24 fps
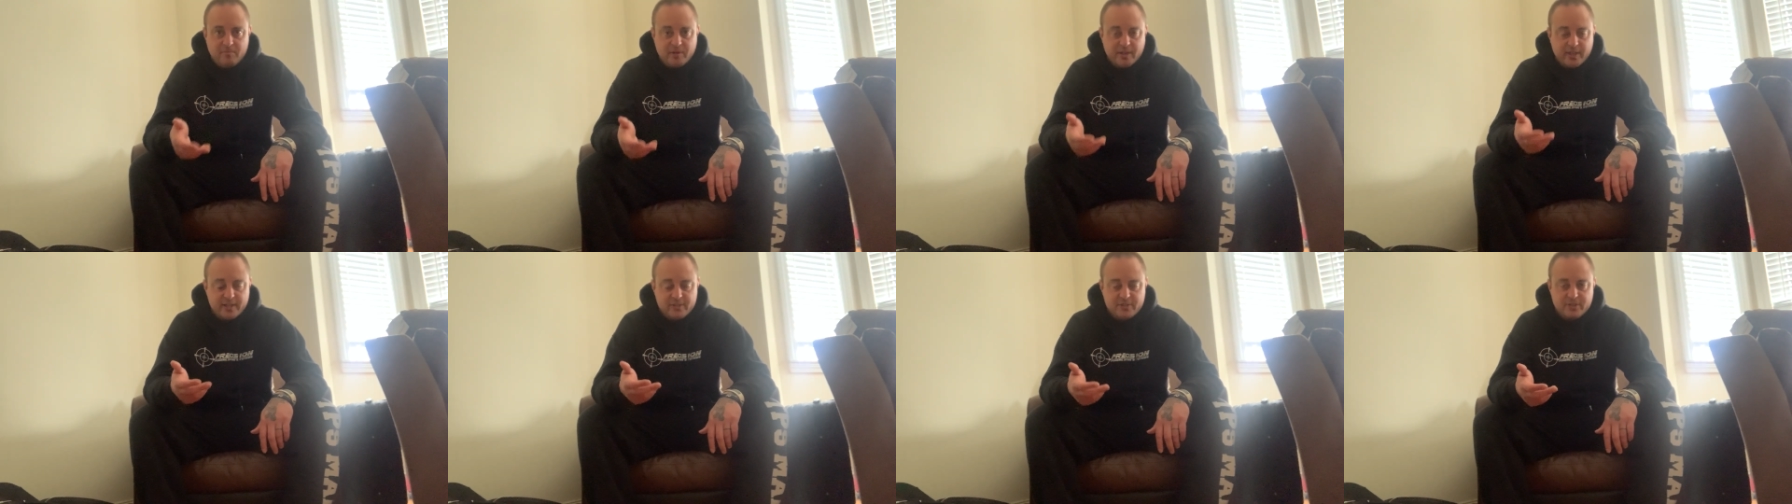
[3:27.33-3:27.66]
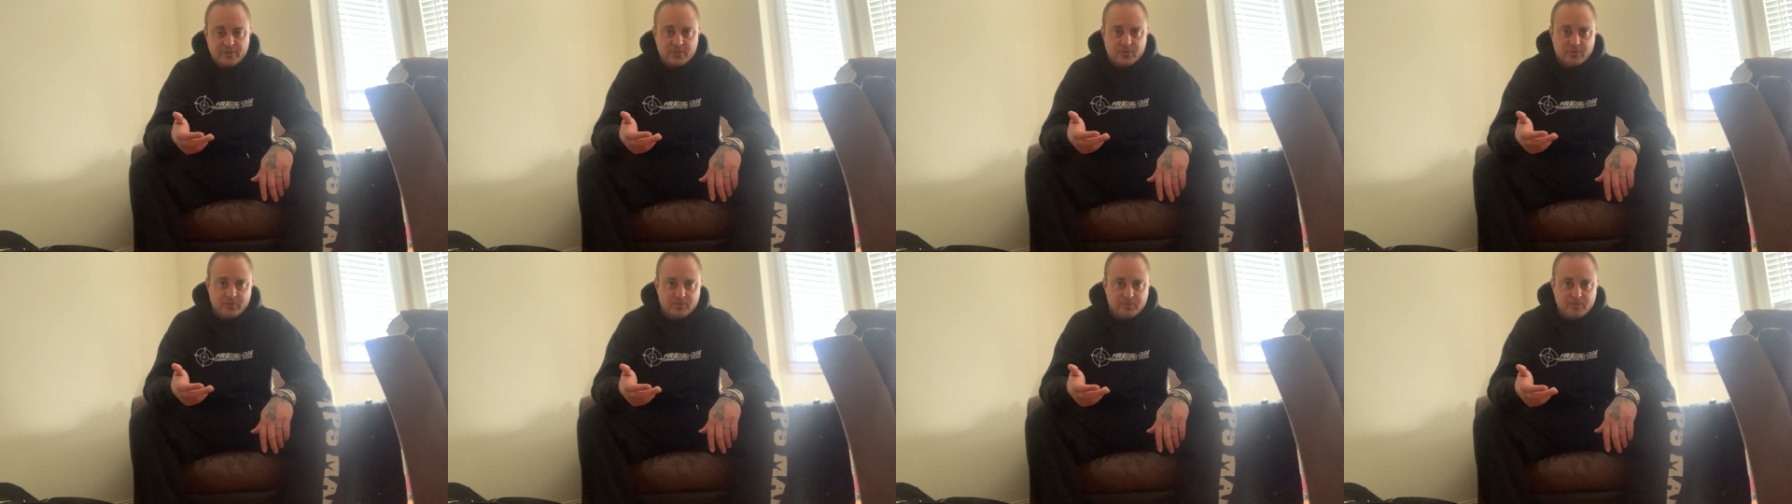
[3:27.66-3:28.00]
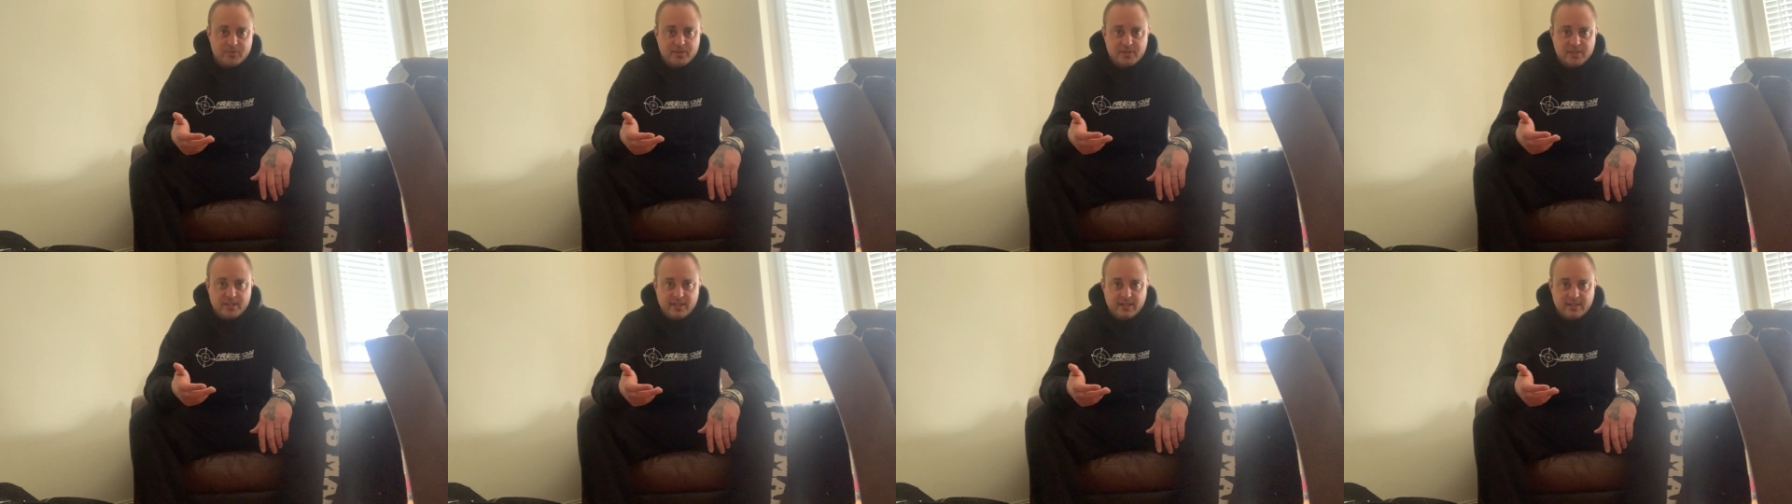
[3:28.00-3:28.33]
but I just don't
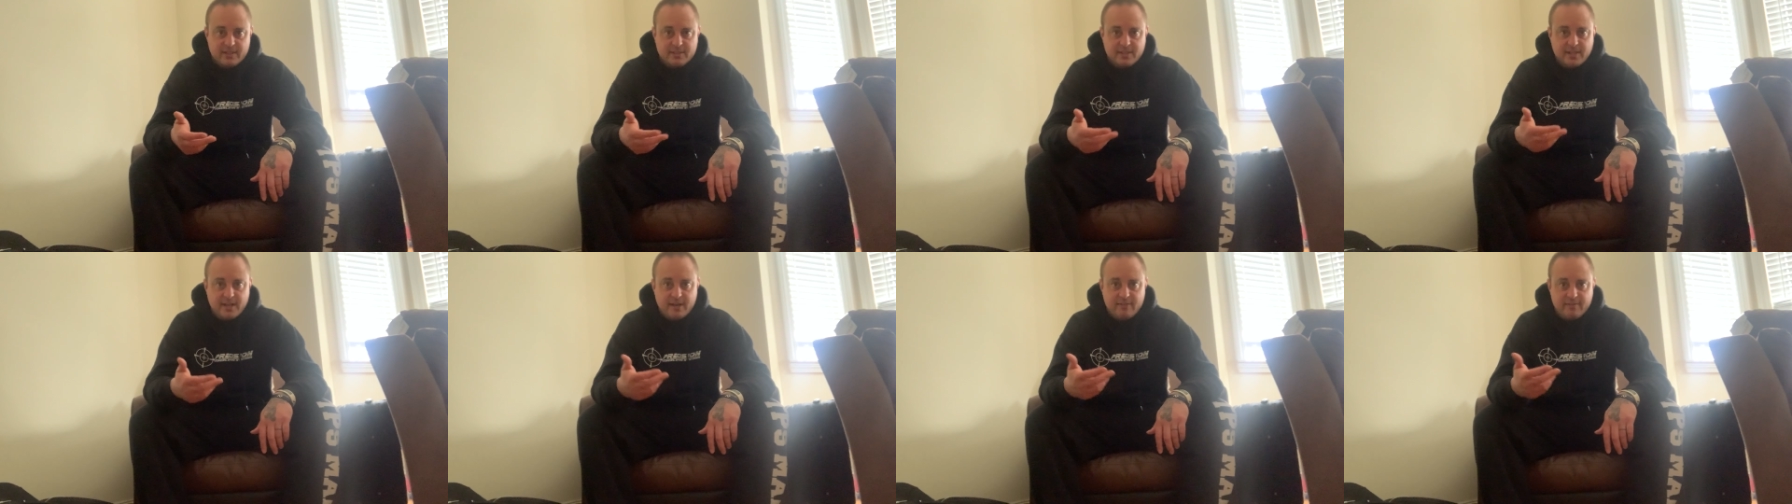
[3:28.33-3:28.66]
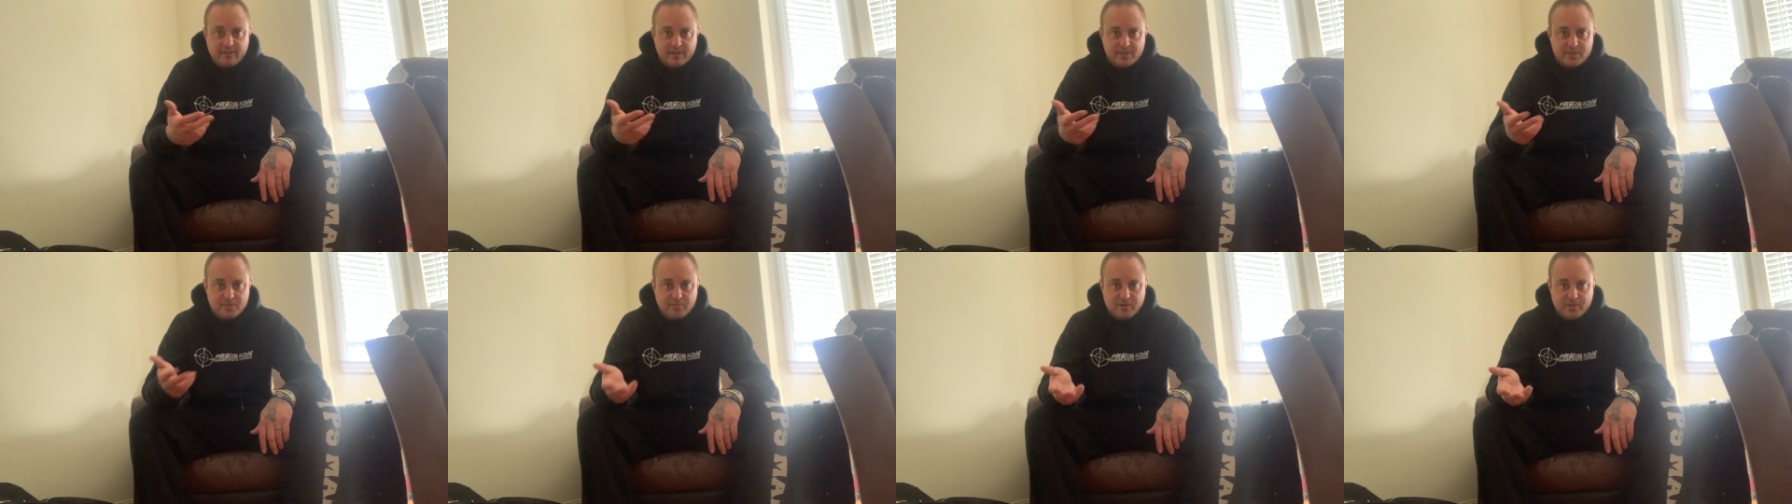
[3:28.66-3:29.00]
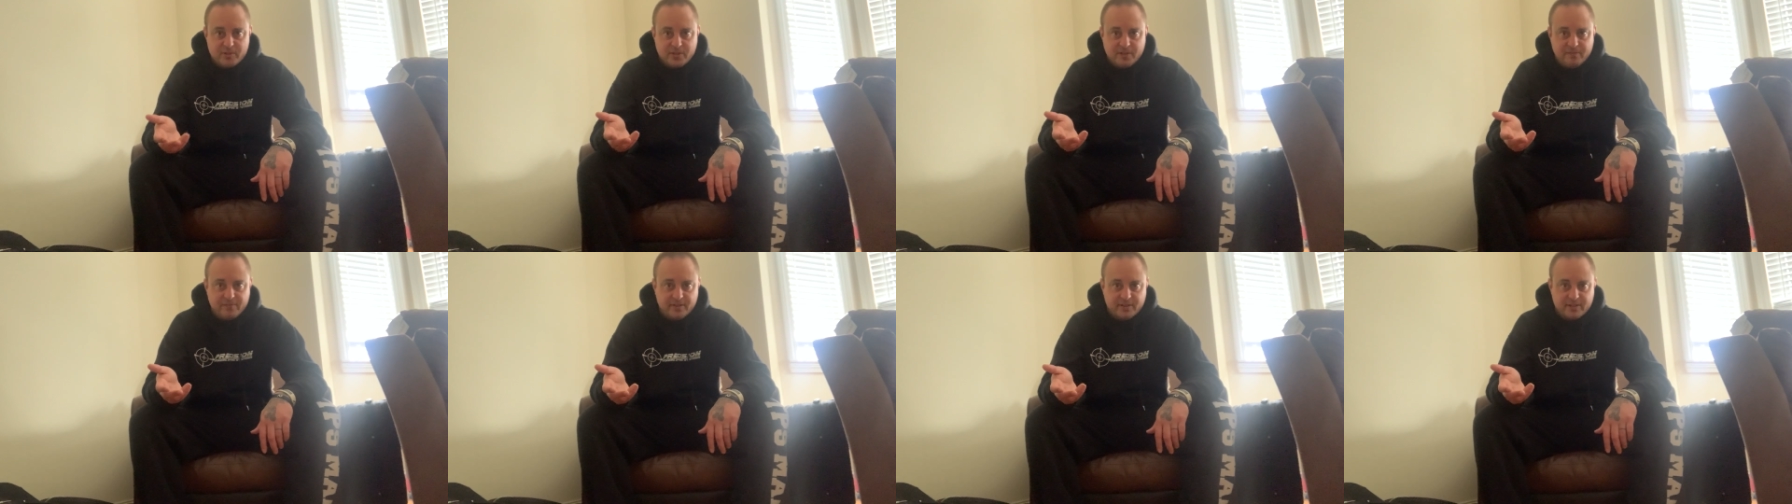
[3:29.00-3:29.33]
see it as having as
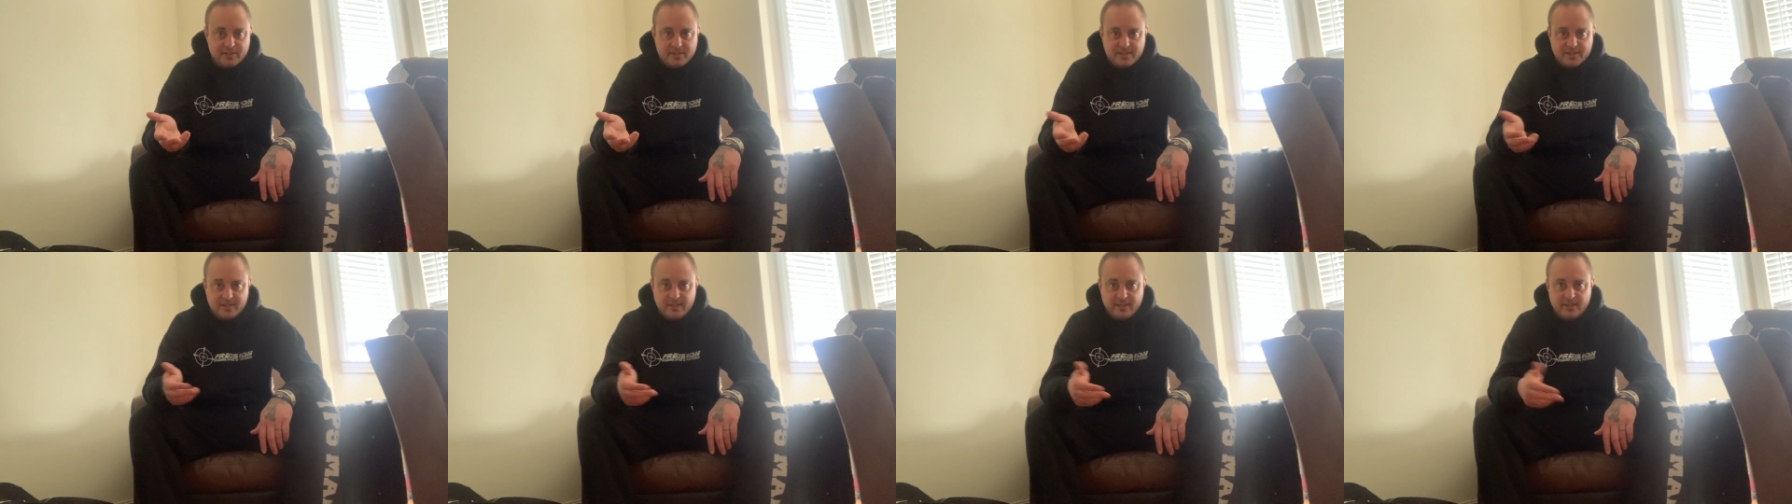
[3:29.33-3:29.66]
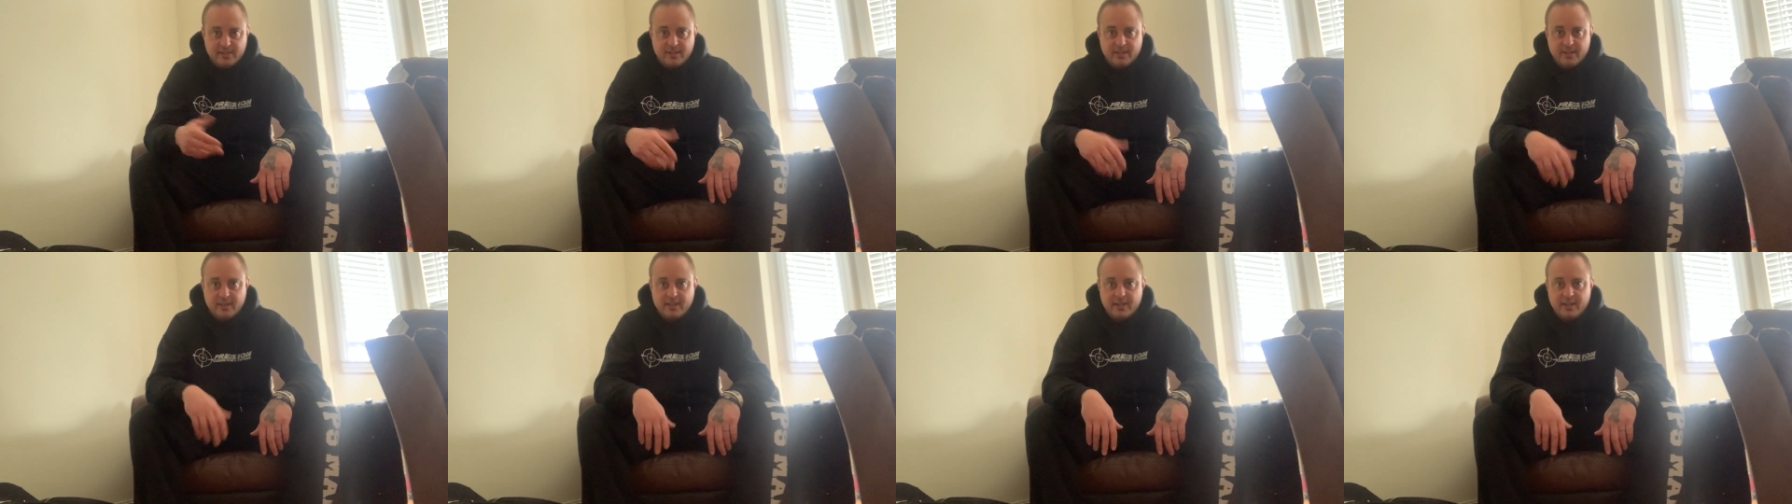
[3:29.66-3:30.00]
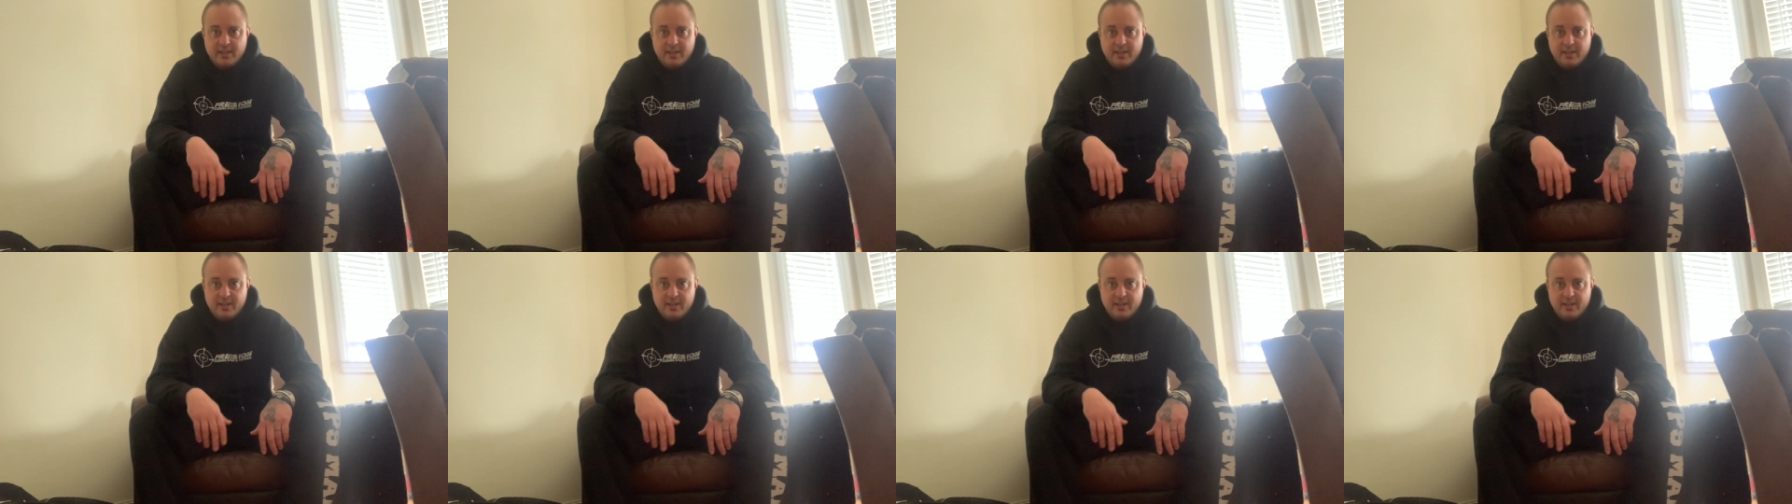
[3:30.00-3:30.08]
much efficacy